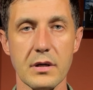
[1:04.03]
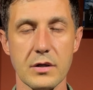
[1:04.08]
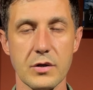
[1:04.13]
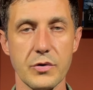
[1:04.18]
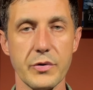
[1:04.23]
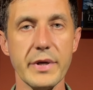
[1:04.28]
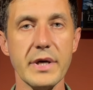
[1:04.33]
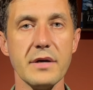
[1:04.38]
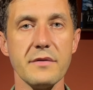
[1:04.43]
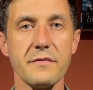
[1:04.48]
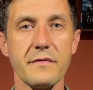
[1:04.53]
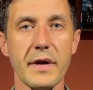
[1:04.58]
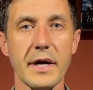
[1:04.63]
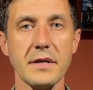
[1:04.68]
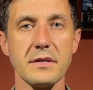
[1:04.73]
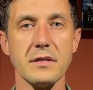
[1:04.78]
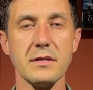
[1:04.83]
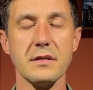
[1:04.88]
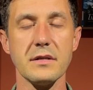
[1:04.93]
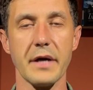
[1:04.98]

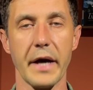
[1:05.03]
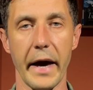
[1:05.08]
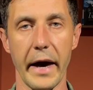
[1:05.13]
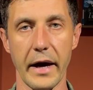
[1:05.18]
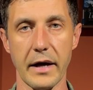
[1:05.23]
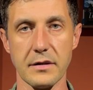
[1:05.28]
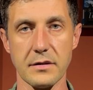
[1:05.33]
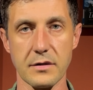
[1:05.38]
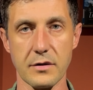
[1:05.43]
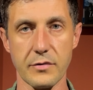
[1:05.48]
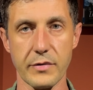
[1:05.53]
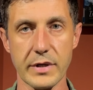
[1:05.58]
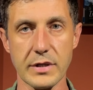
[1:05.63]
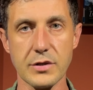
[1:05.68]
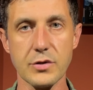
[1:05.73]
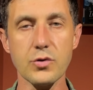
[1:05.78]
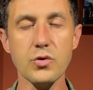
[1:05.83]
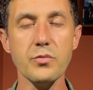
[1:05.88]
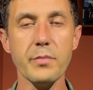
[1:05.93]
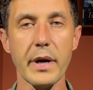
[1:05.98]
re-inflate it, and
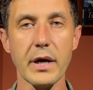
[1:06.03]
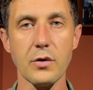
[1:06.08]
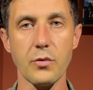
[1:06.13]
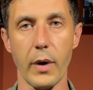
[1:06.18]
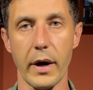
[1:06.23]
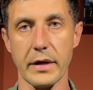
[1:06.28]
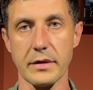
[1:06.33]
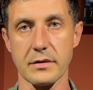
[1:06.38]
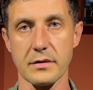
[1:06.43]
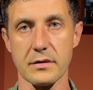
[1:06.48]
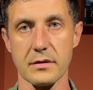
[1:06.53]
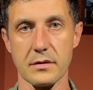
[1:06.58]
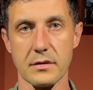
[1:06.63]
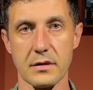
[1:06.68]
resume my ride.